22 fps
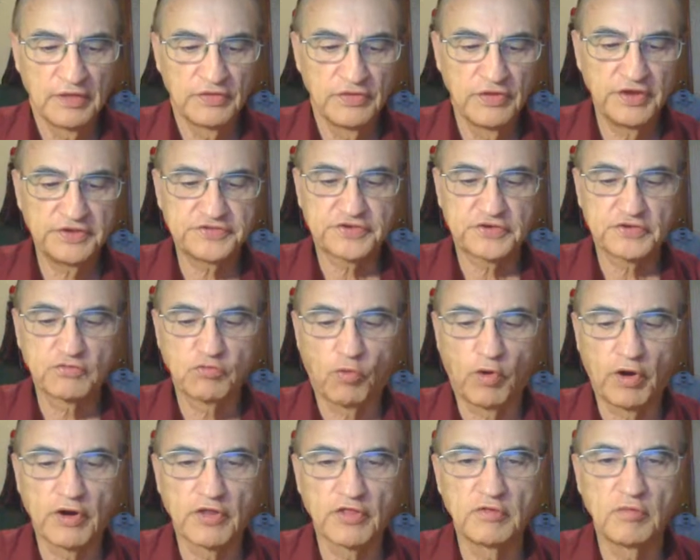This is
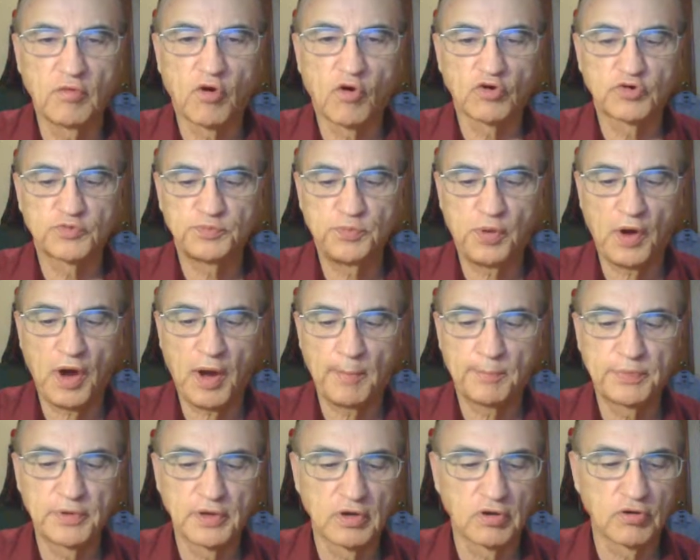one of the most
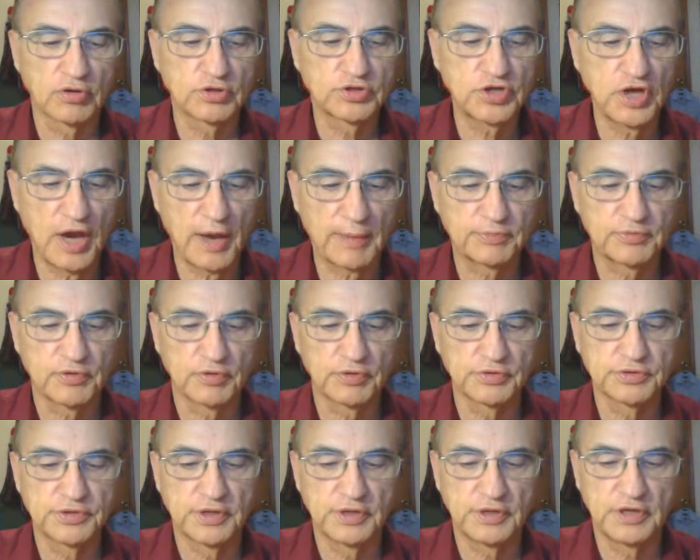popular
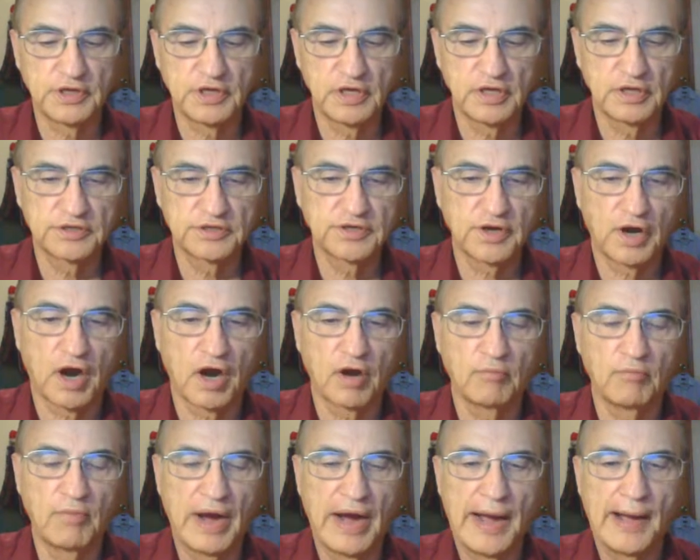chapters in the
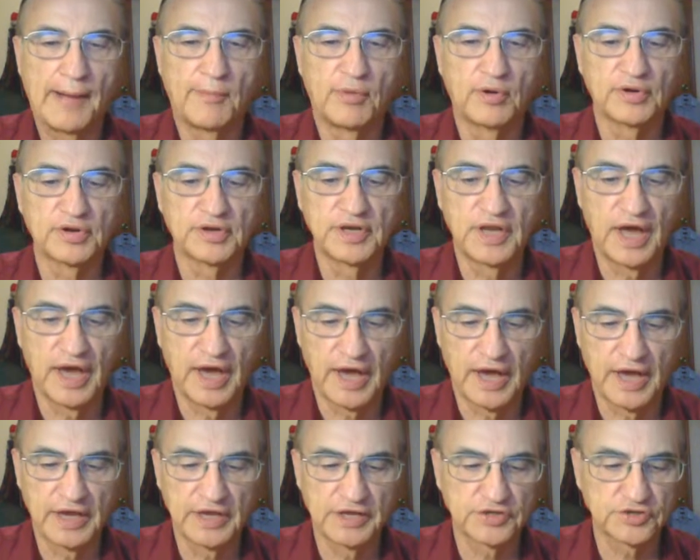entire Bible
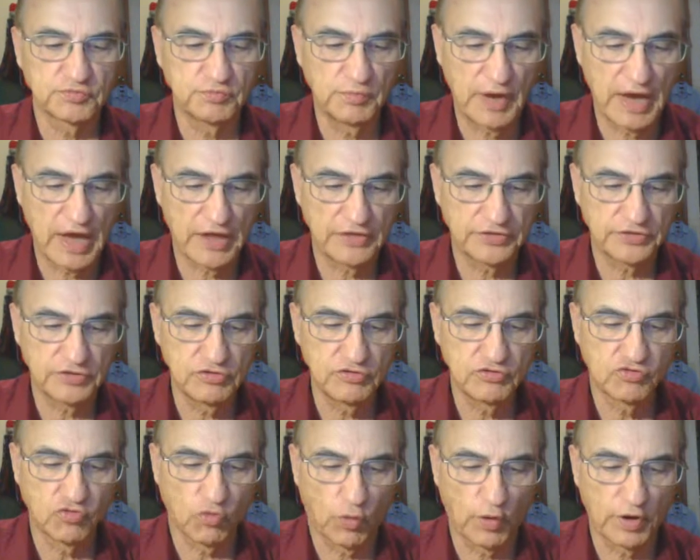today is
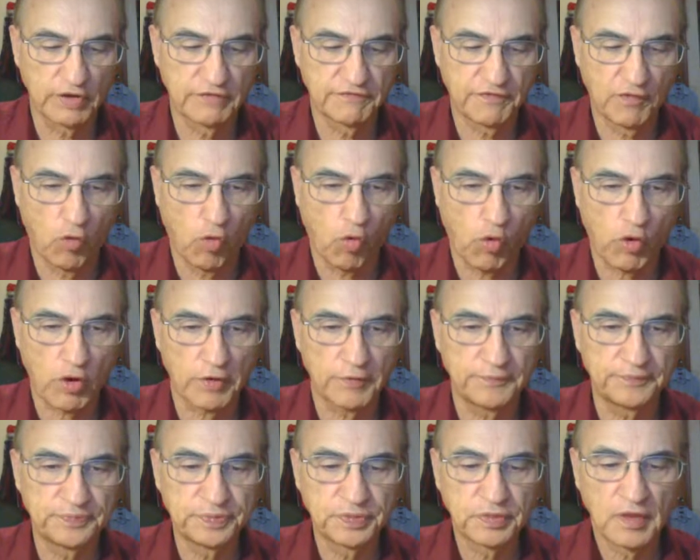Matthew
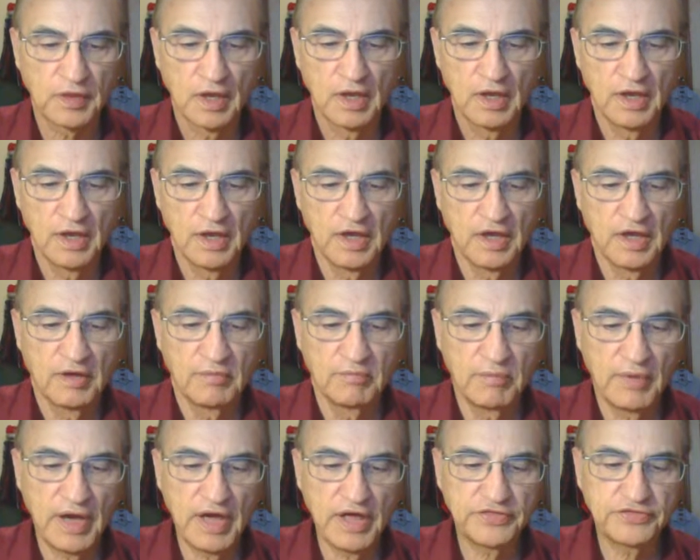24.
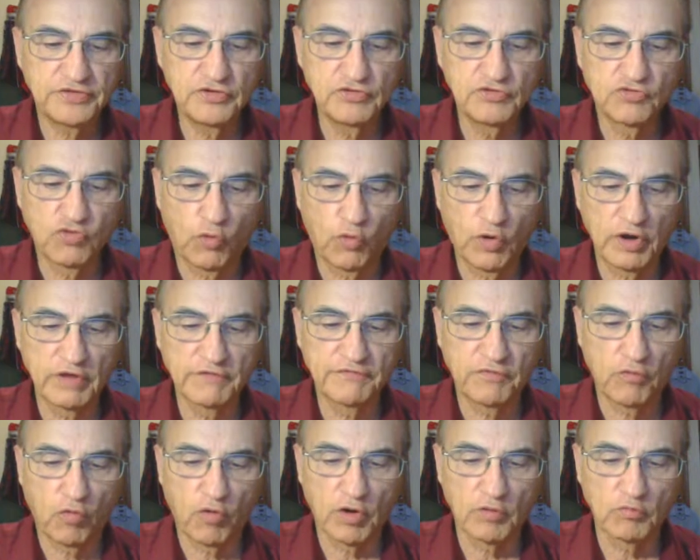Matthew
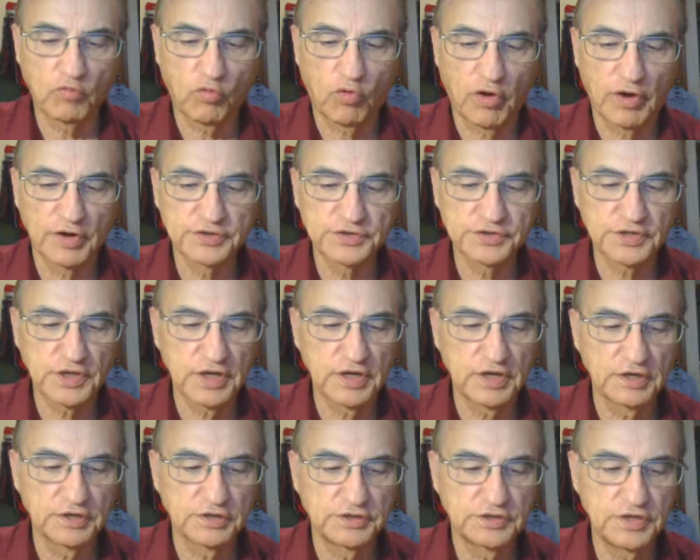24 and 1
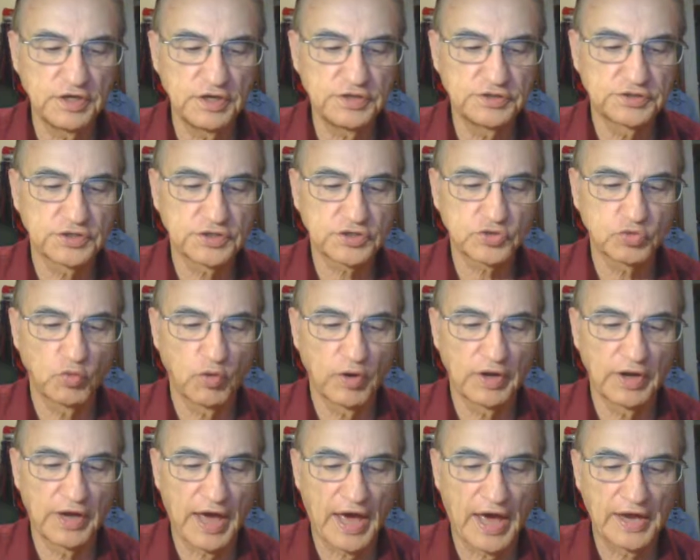said, And Jesus
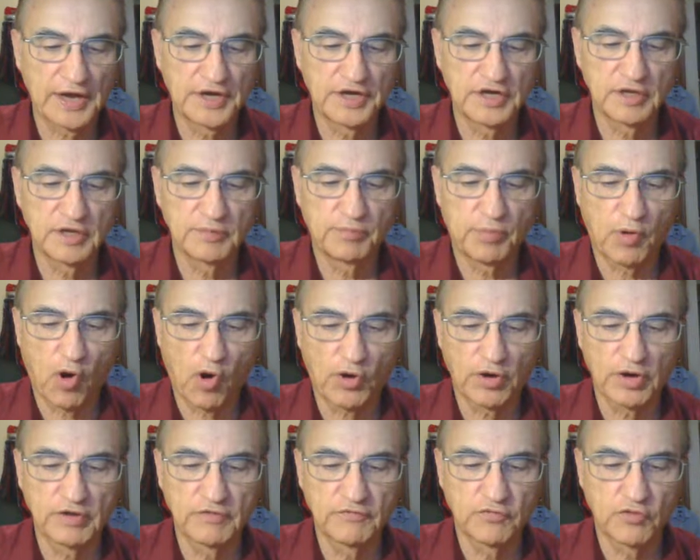went out and
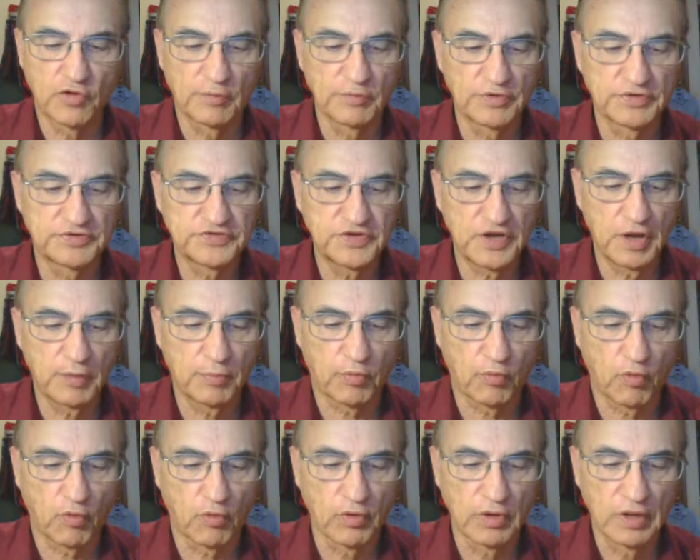departed from the
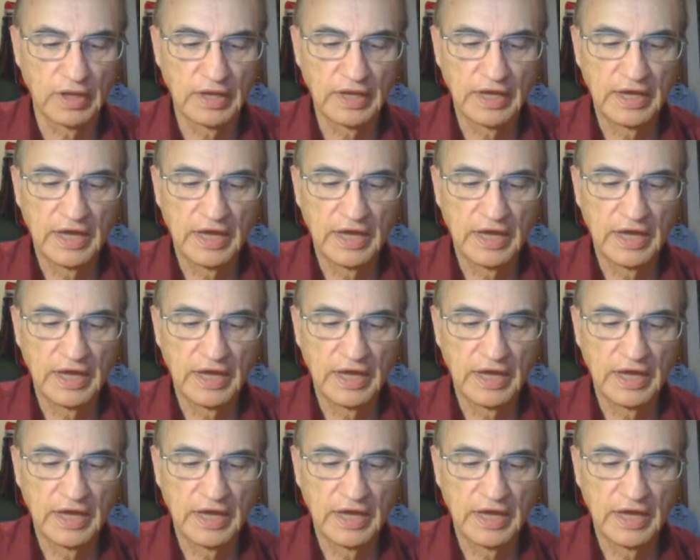temple,